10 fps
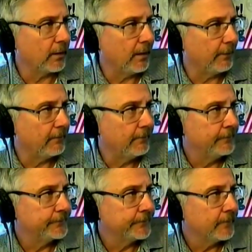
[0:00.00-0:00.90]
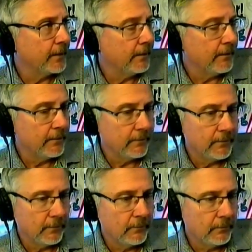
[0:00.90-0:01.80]
minimal compared to what
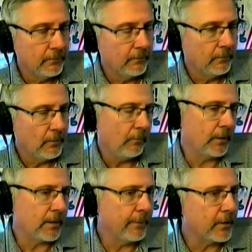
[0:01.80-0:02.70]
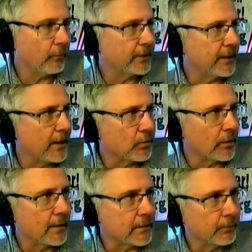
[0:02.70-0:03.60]
LA. Well, compared to what the actual cost
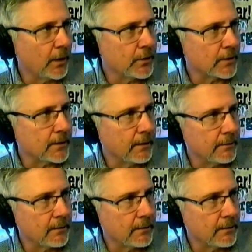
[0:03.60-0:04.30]
yeah. of projects can yes. turn